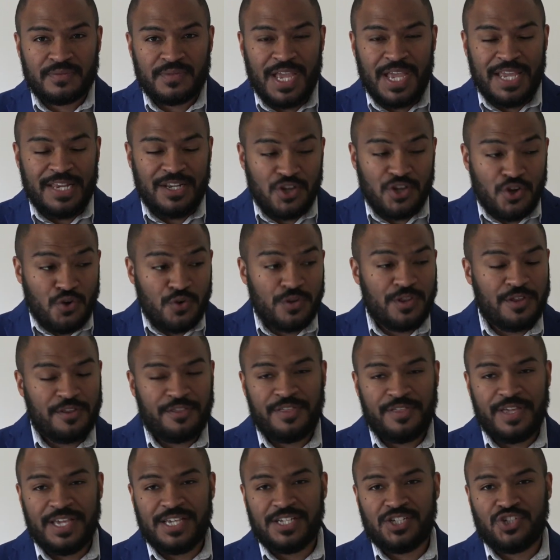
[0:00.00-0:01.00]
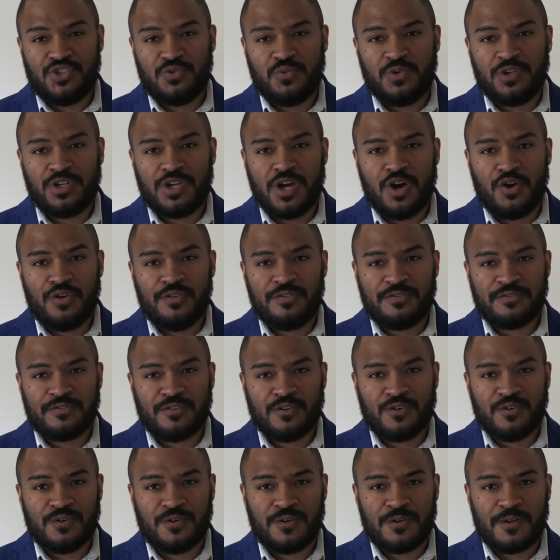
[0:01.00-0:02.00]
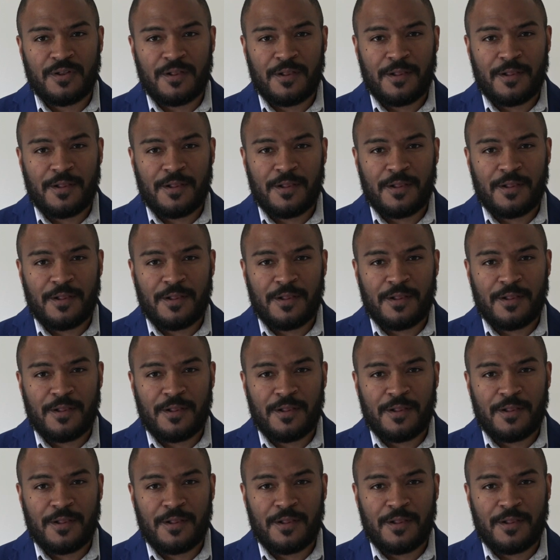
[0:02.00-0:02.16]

He knew the things you would go through.